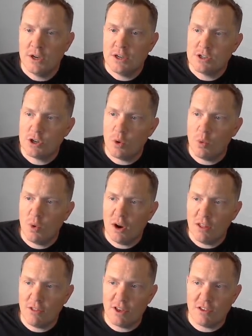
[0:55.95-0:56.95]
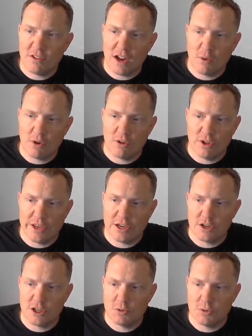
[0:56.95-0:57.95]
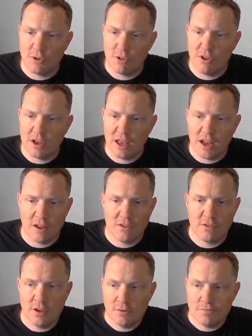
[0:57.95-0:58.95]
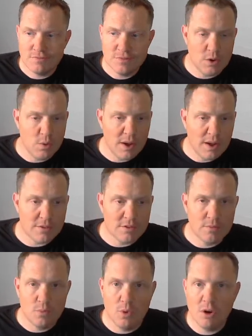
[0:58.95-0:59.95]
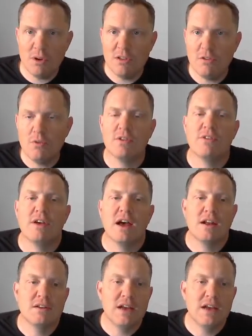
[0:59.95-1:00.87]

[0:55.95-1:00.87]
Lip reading: So one of the things that I would really encourage people to look at is, then what? What do we do with that?